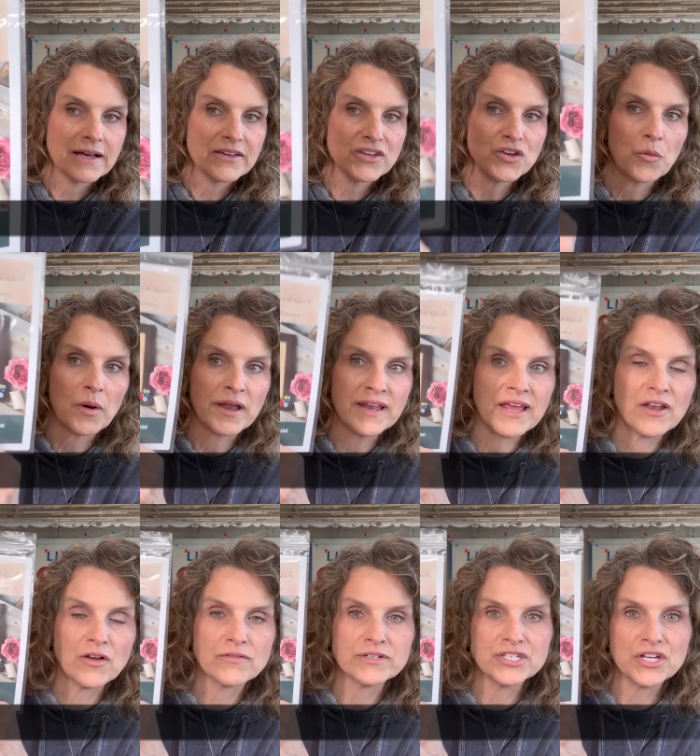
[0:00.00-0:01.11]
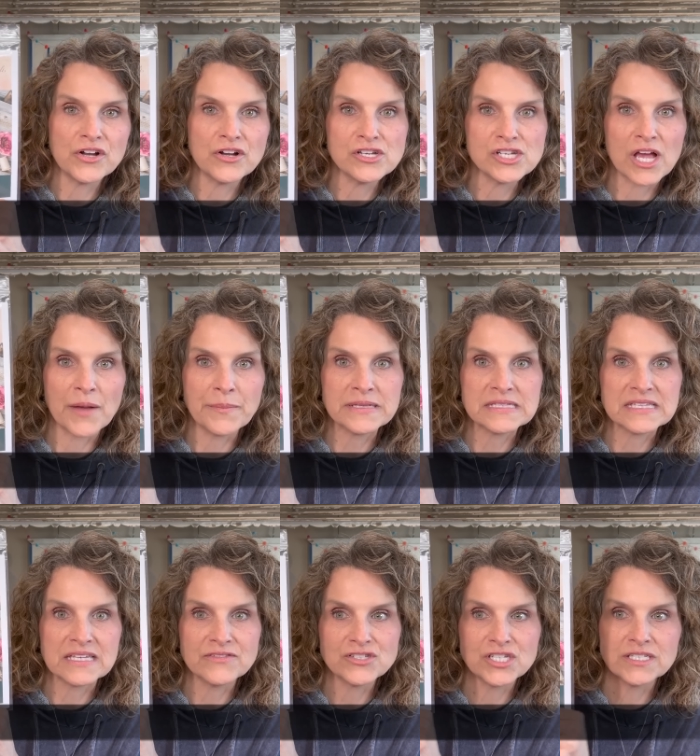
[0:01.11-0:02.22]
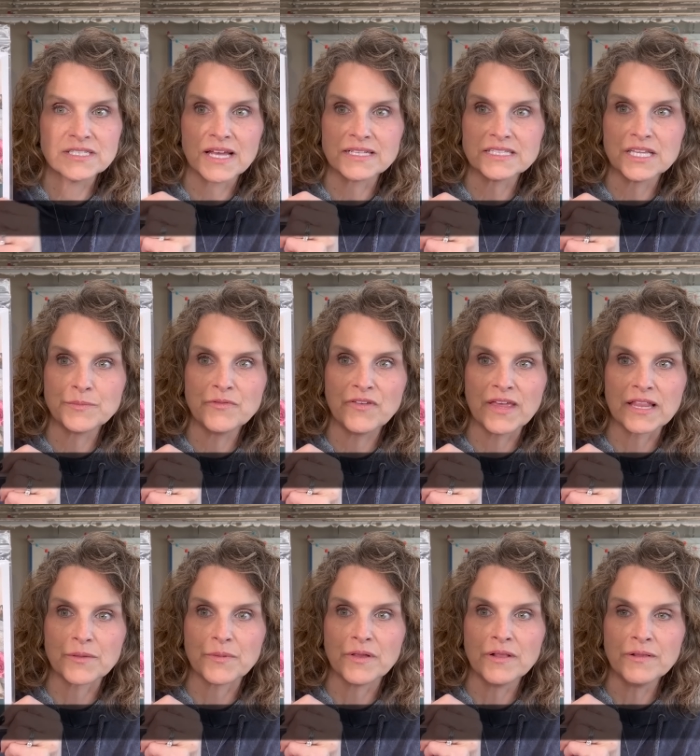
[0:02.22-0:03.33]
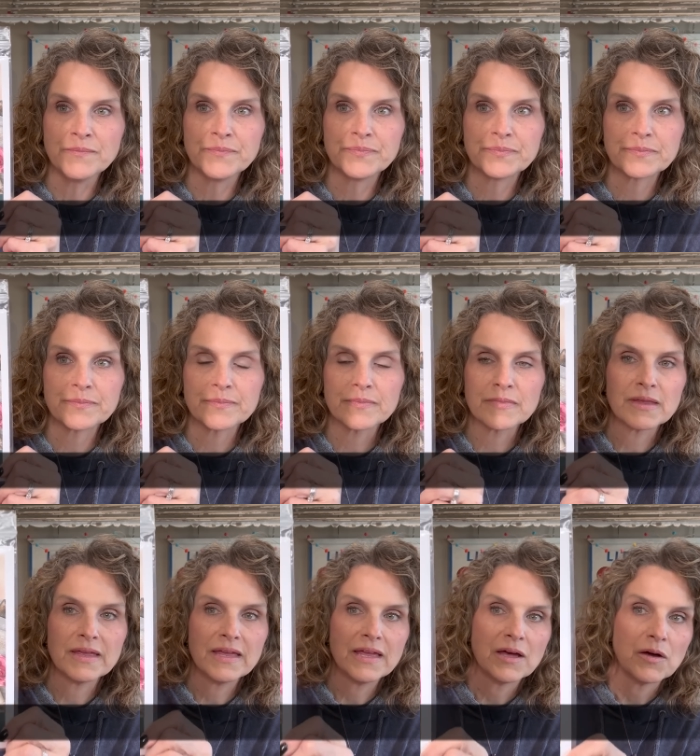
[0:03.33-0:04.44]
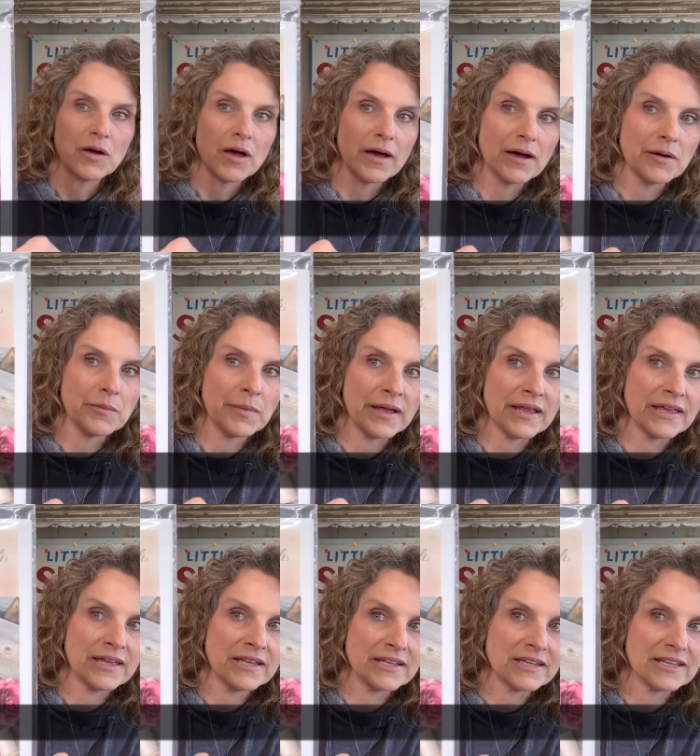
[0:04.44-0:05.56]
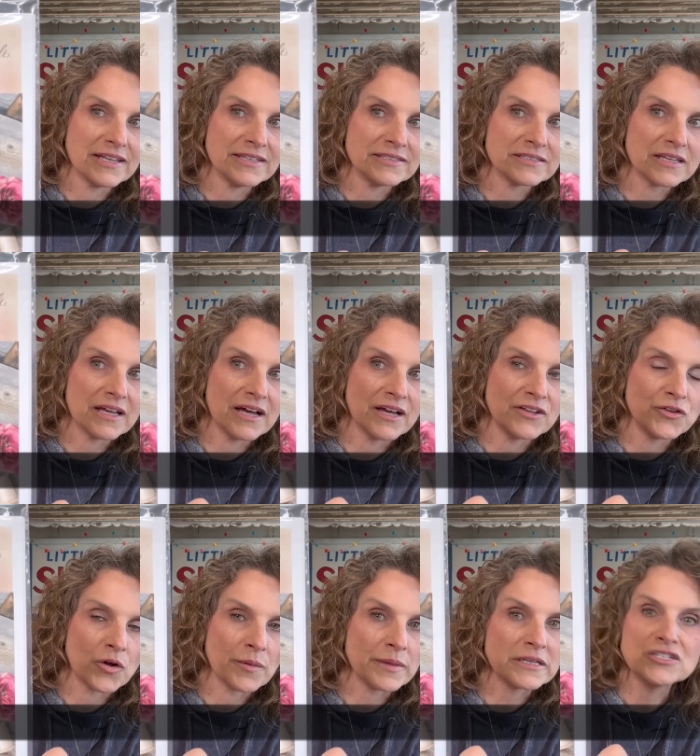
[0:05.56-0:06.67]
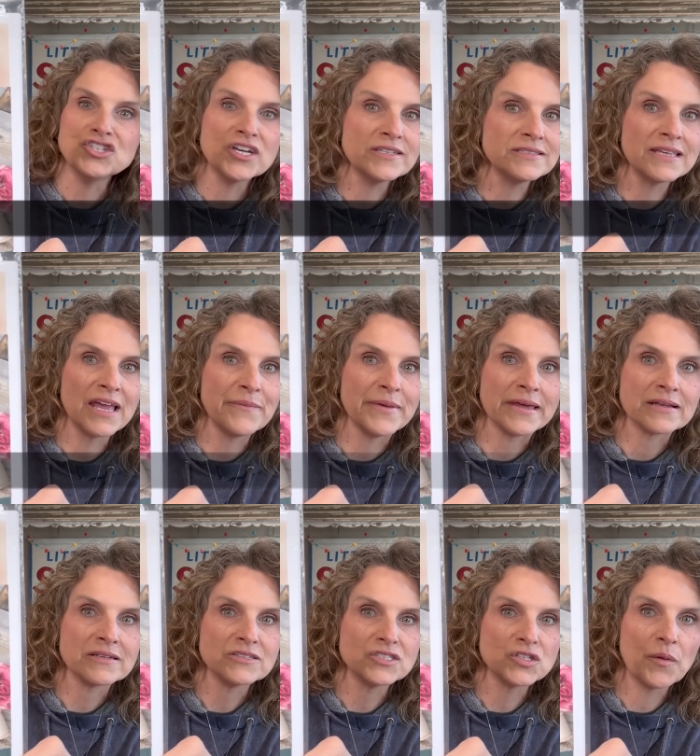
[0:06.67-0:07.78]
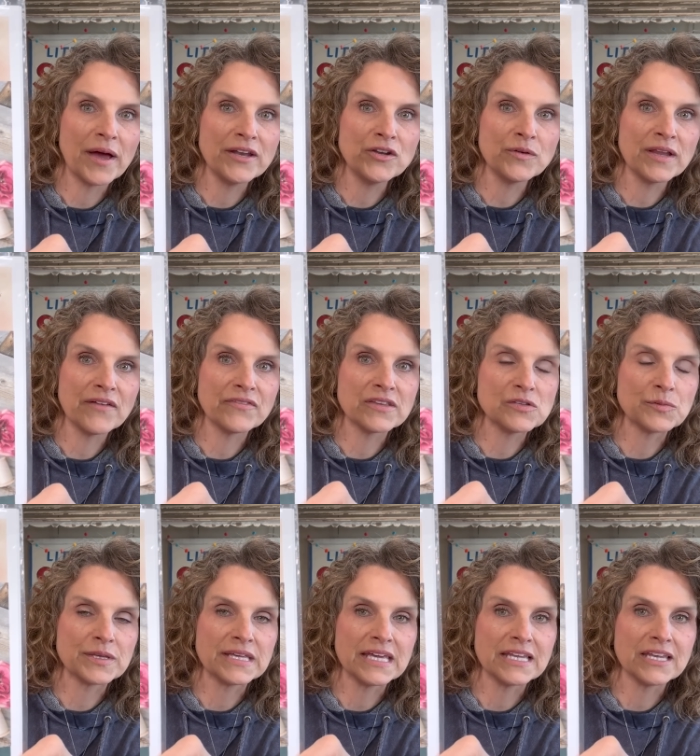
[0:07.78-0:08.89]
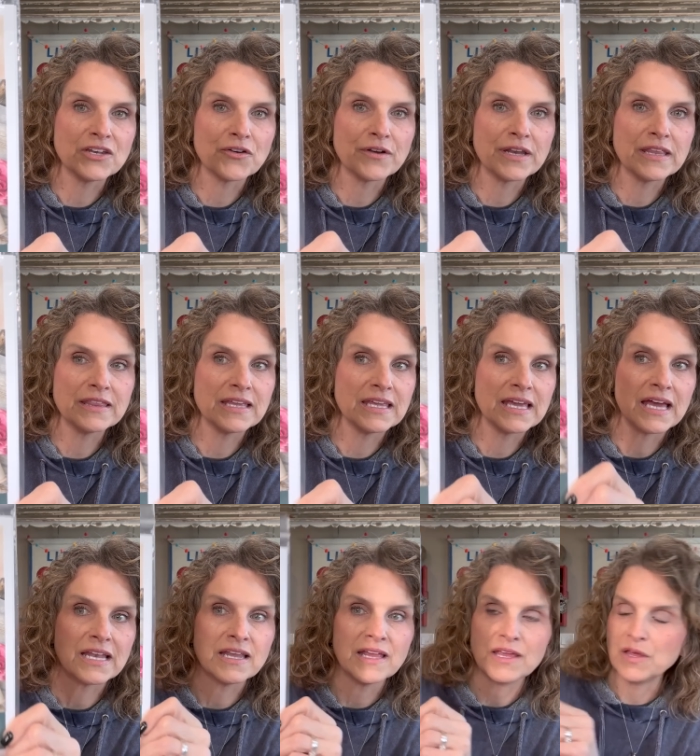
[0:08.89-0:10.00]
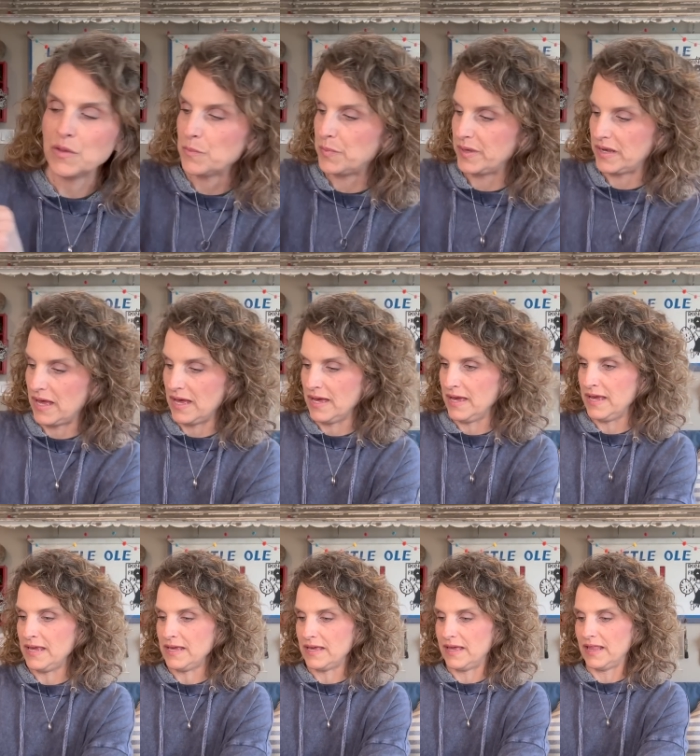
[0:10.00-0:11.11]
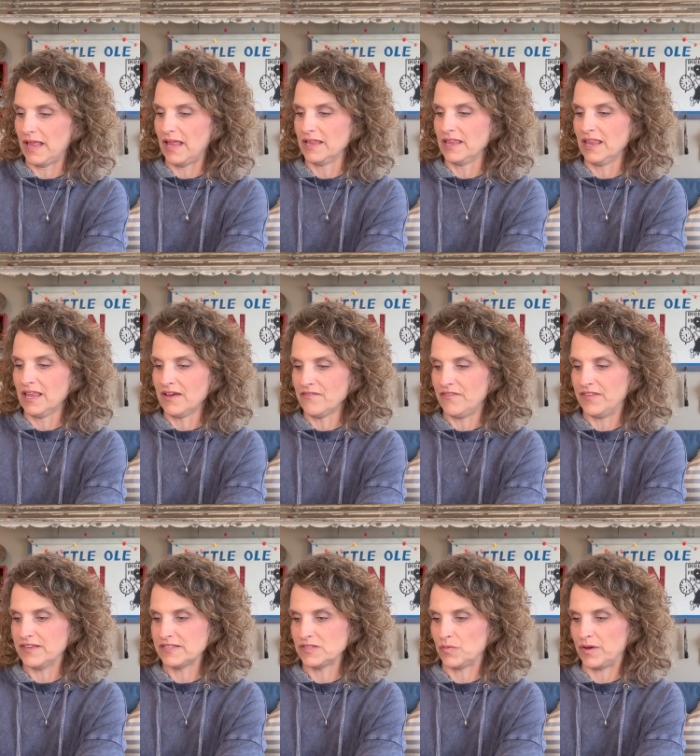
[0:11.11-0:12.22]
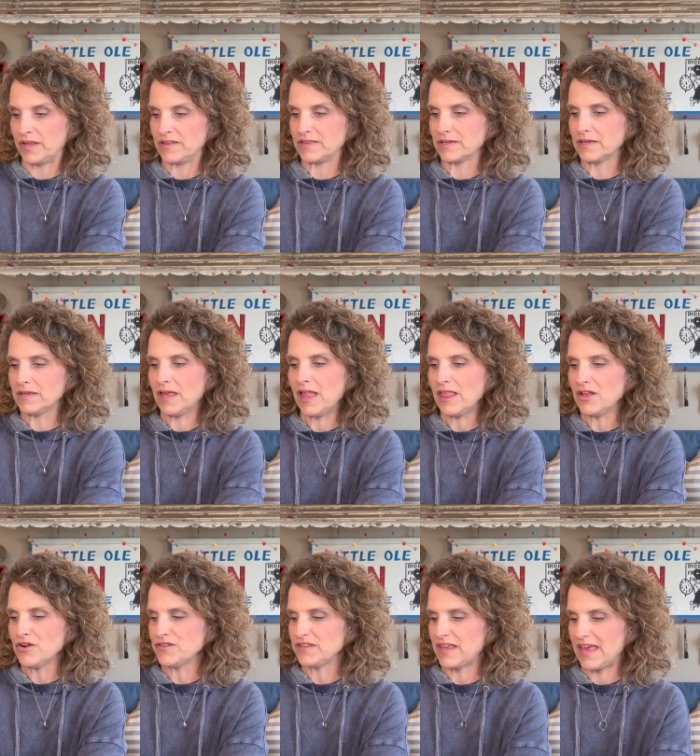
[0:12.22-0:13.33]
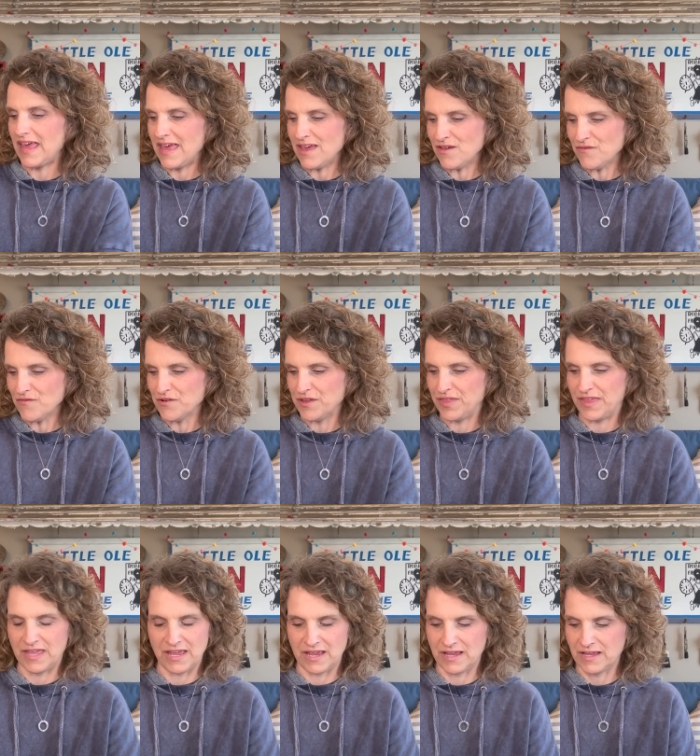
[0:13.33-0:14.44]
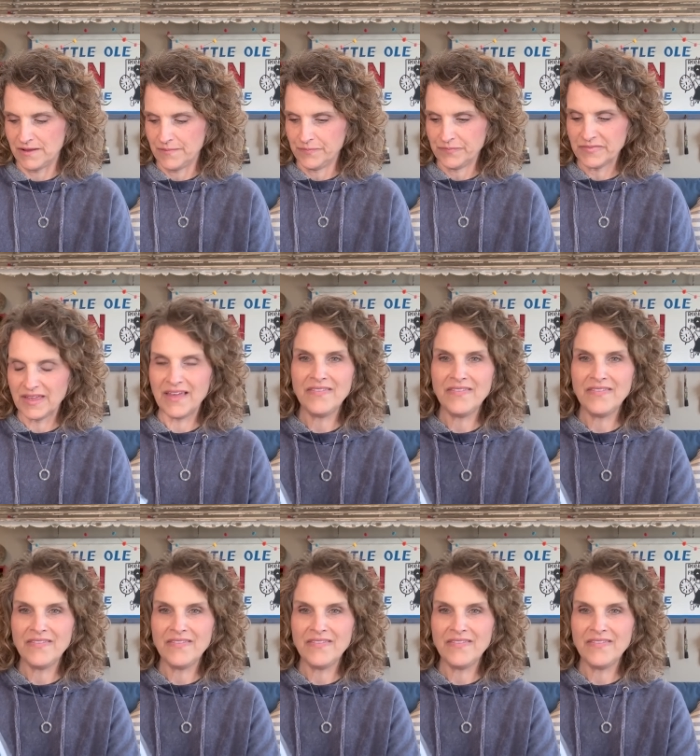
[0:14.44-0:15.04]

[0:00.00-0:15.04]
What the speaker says: You'll want to head over to her shop and see if she's got some available. But it is adorable. It just came in. So I don't have this one kitted or anything yet. But I love this one. The colors, everything. And